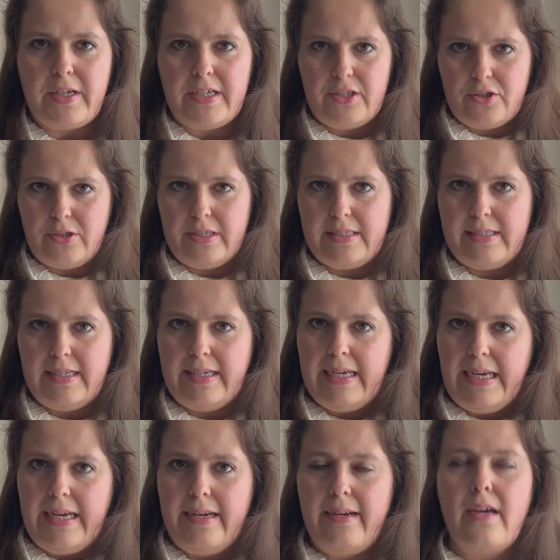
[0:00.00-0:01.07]
interested
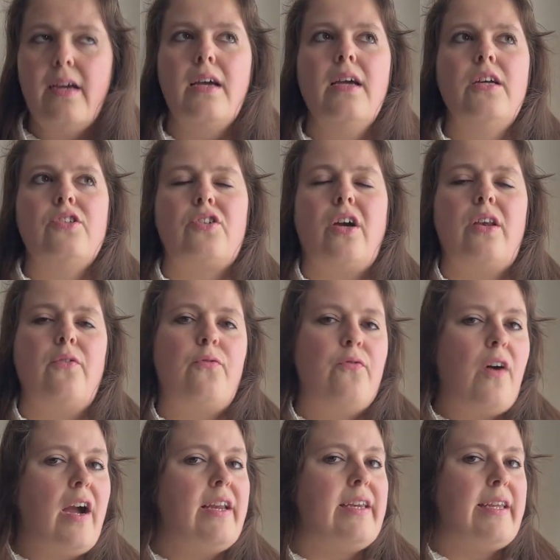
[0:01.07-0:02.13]
in to kind of
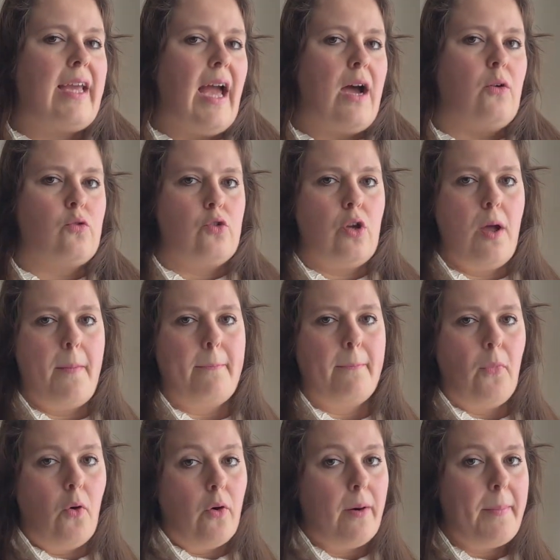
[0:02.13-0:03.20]
finding out
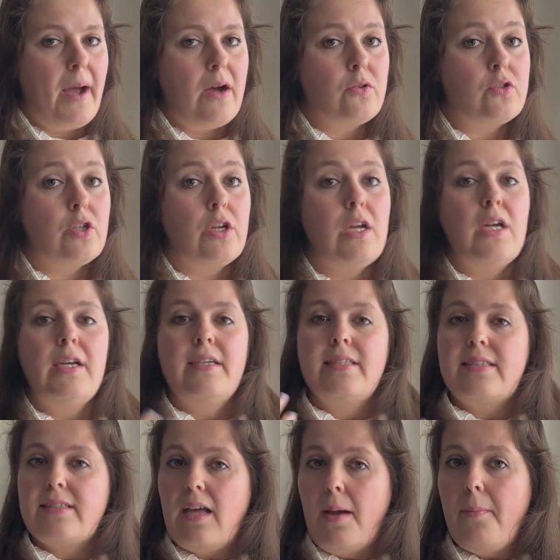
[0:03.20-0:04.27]
more about.
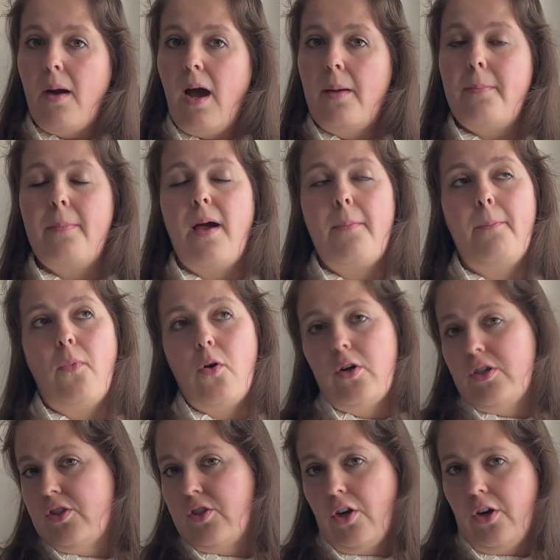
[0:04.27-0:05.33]
Some I'm more
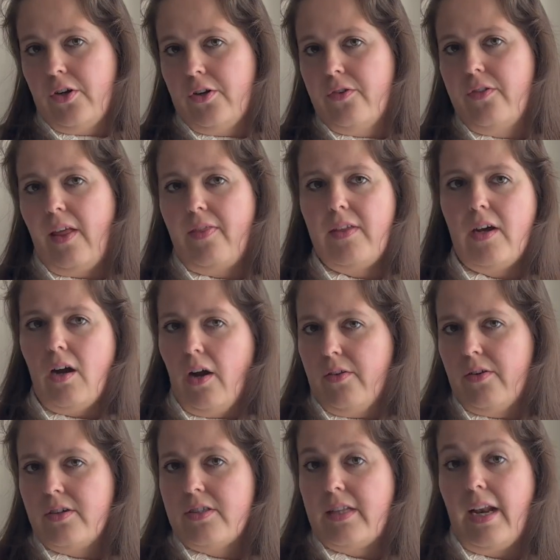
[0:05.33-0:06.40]
certain than the
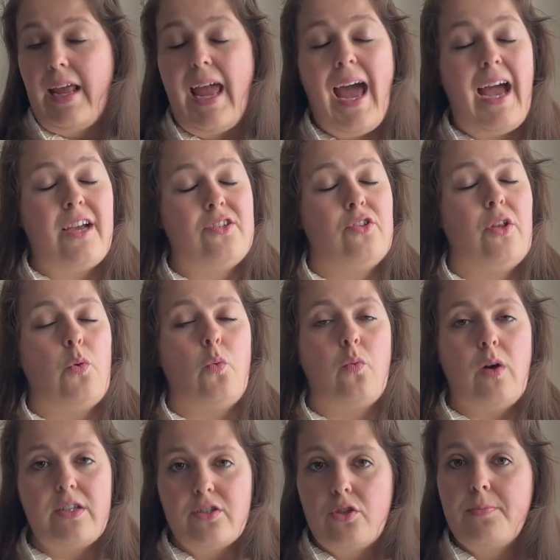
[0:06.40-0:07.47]
others that I actually
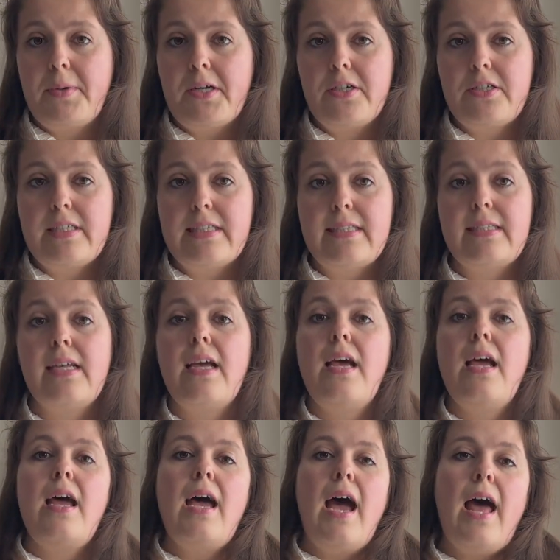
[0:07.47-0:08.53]
want to purchase,
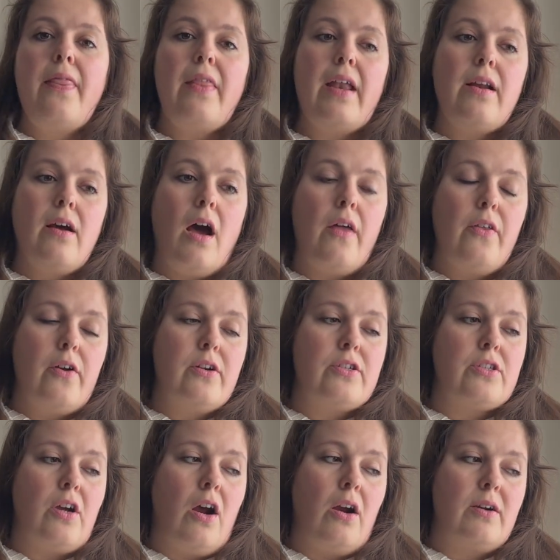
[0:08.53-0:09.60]
and then
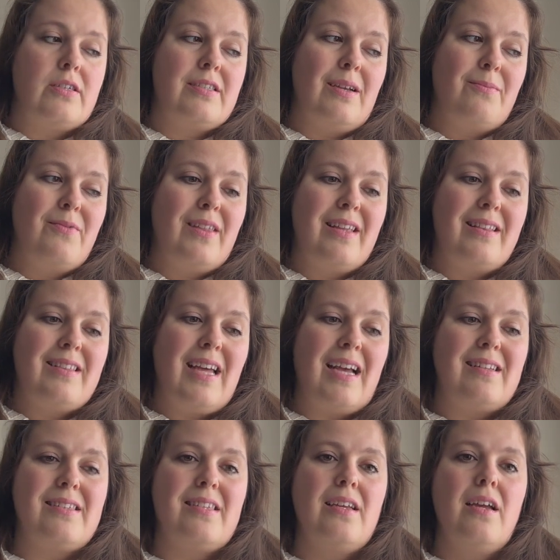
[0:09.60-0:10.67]
others are something
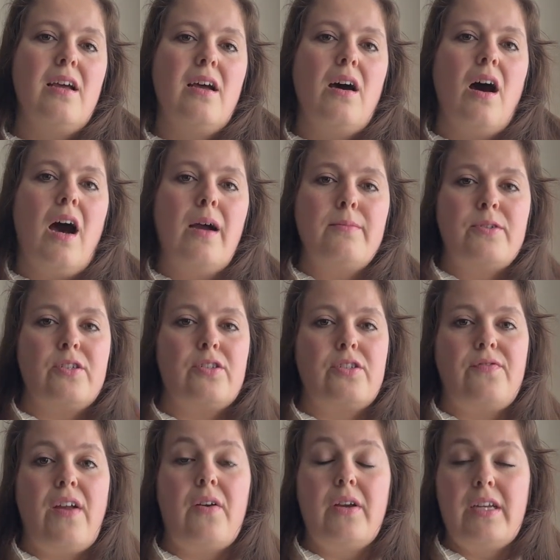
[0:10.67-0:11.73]
that I'm just
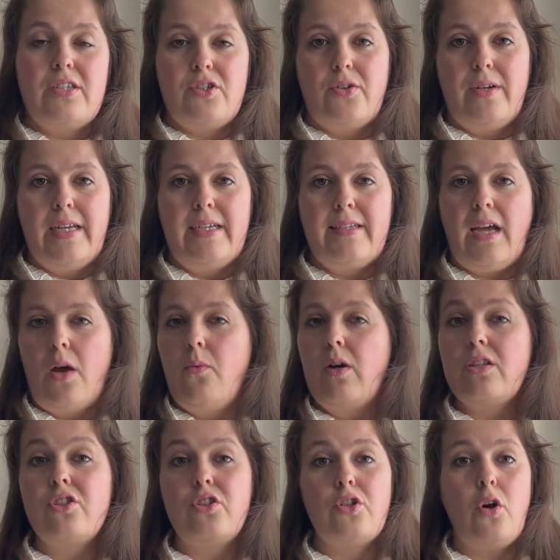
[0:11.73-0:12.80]
very intrigued. I
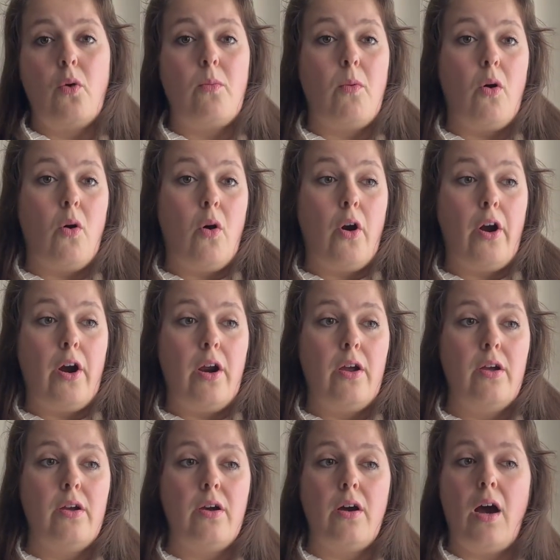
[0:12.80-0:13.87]
want to know more.
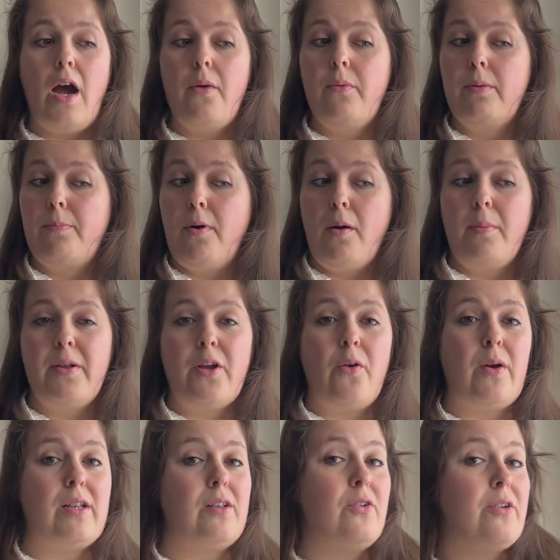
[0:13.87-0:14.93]
I will probably go
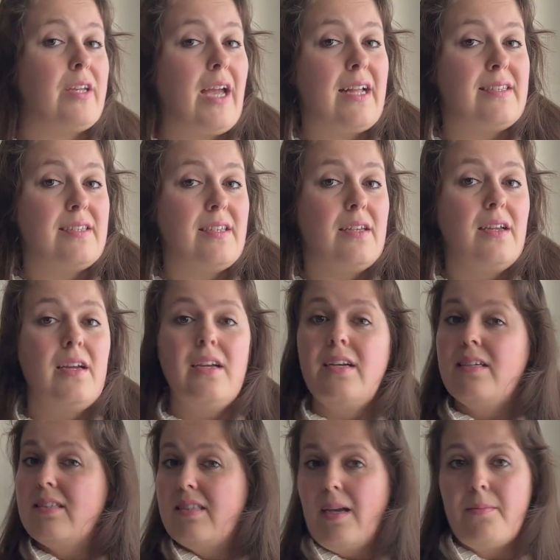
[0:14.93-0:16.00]
and look at
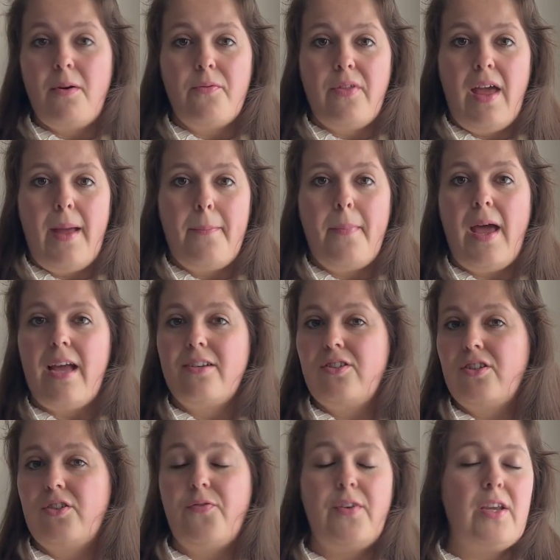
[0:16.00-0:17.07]
some of them and
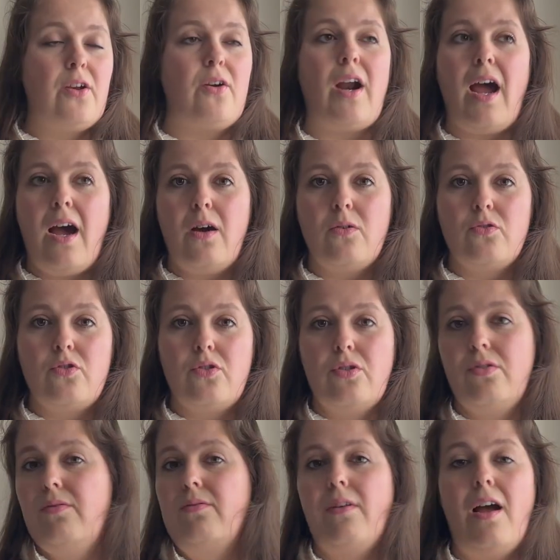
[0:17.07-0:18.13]
just figure out
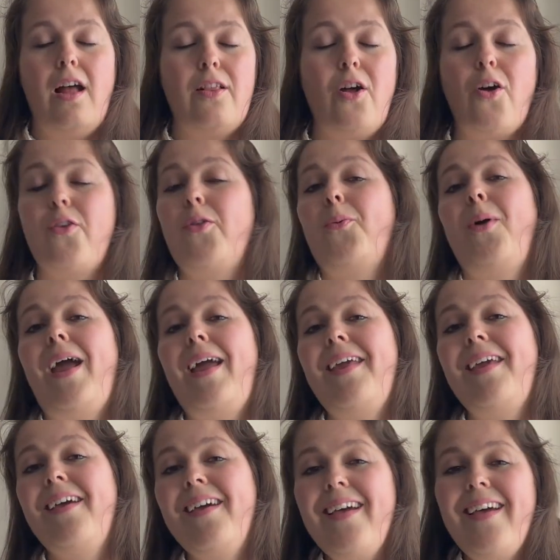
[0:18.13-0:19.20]
along the
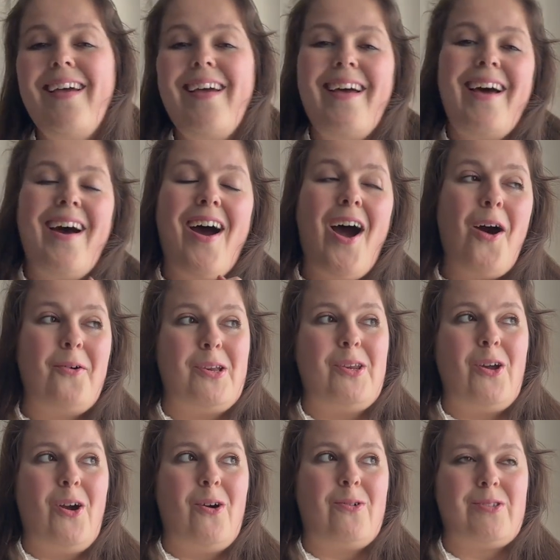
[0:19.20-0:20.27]
way how it
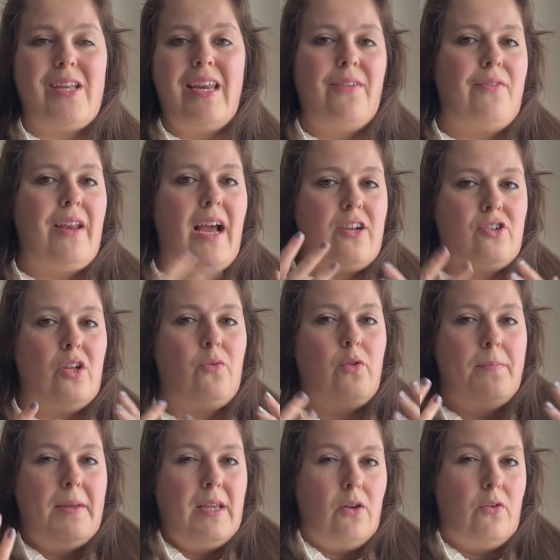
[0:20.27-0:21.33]
goes and if it actually
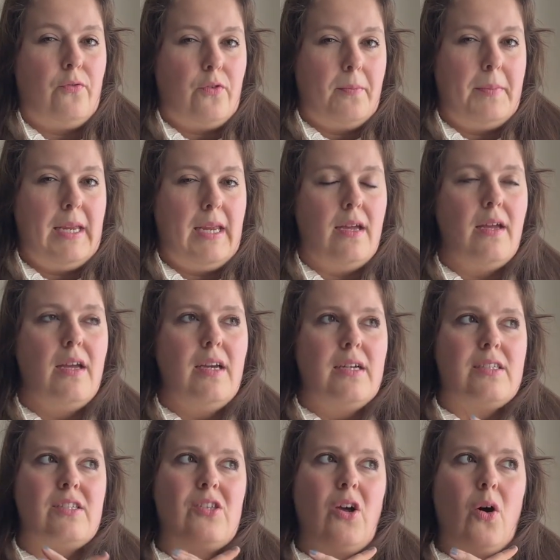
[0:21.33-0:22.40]
would be good for me.
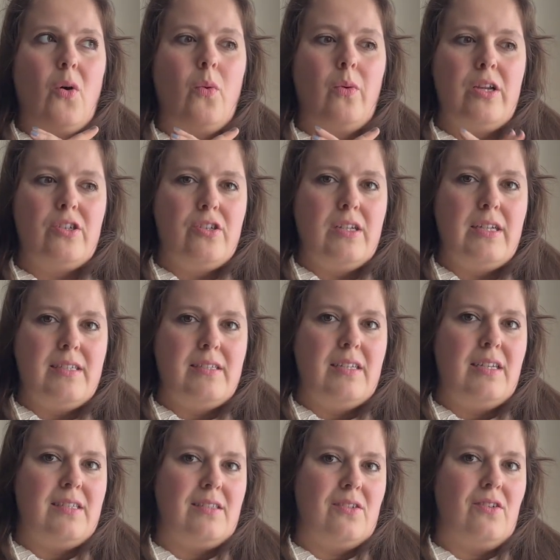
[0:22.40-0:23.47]
So wishlist
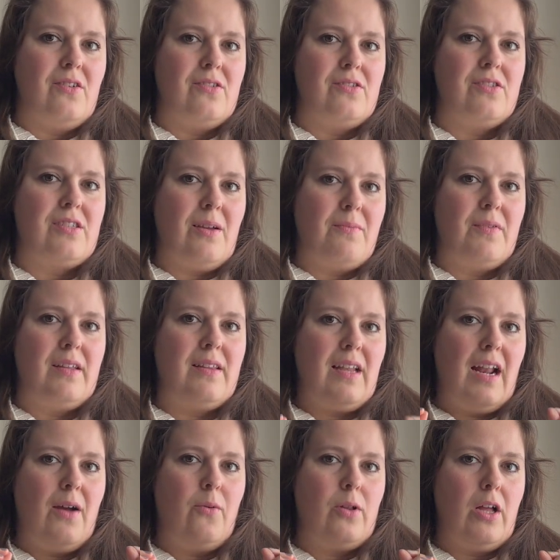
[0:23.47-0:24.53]
is not something that
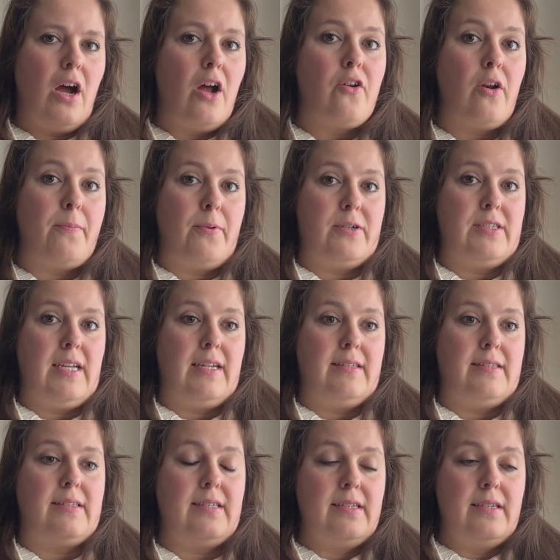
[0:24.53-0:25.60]
I will
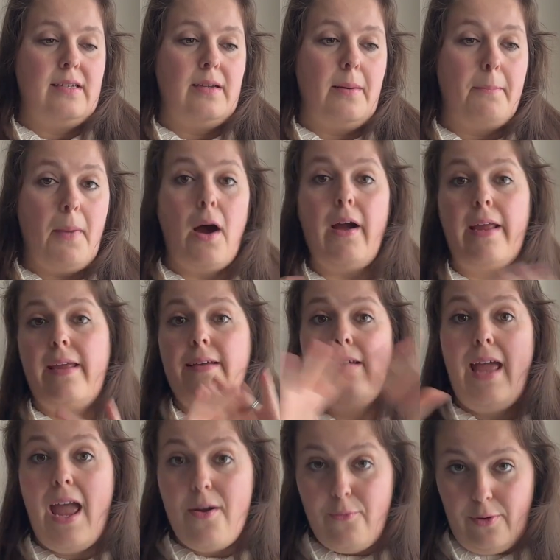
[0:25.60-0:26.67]
100% buy
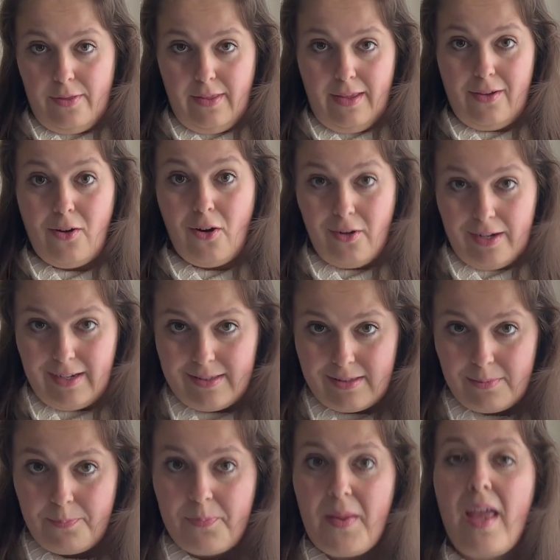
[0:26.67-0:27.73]
everything on
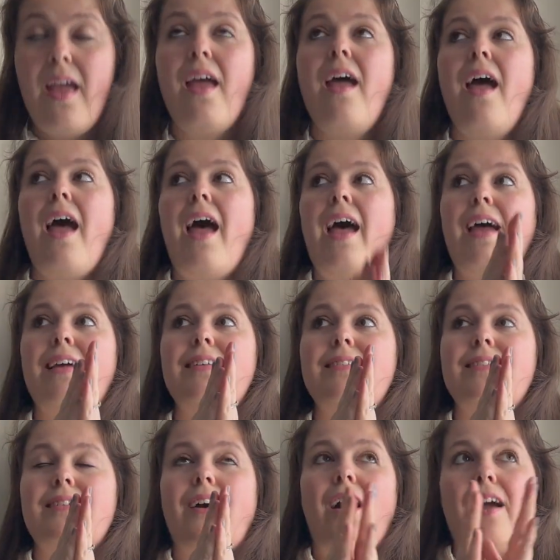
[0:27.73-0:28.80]
it.
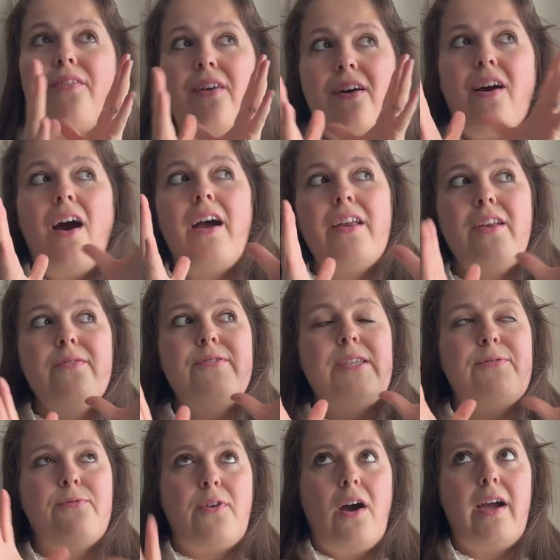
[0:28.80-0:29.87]
And I've kind of
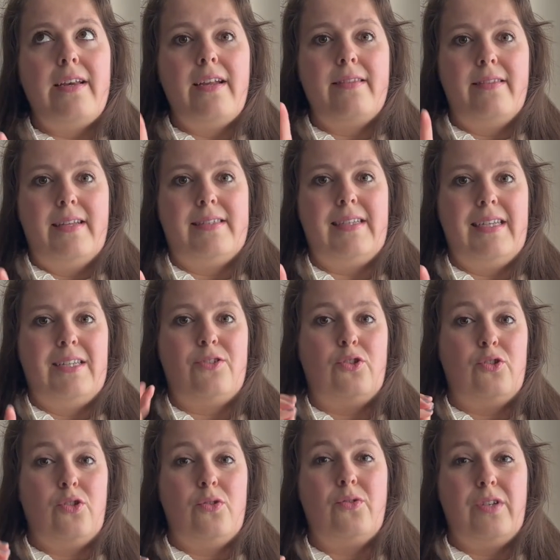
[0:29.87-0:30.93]
divided this into
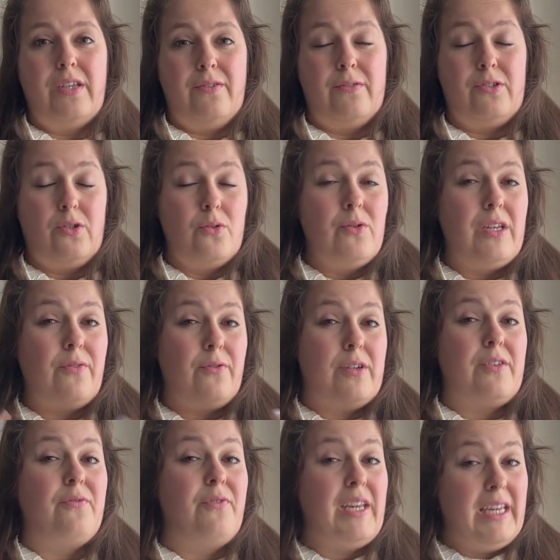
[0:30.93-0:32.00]
two
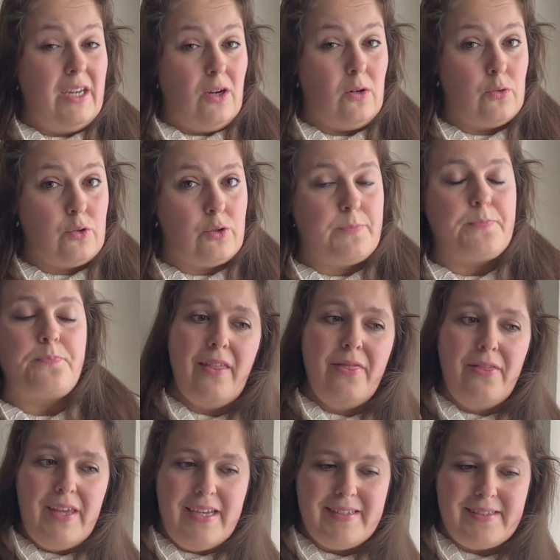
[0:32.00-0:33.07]
different videos.
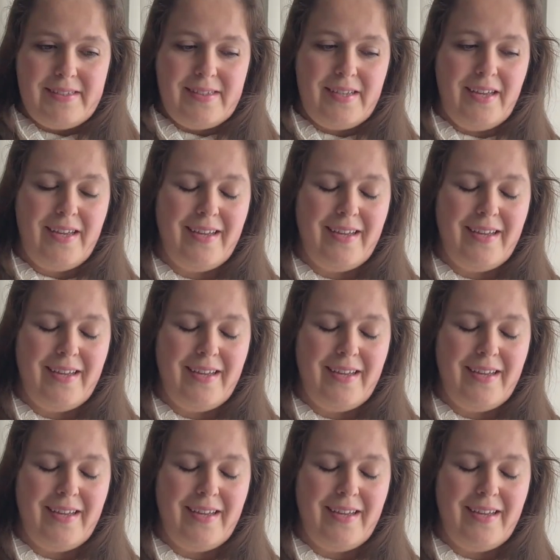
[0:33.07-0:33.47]
This,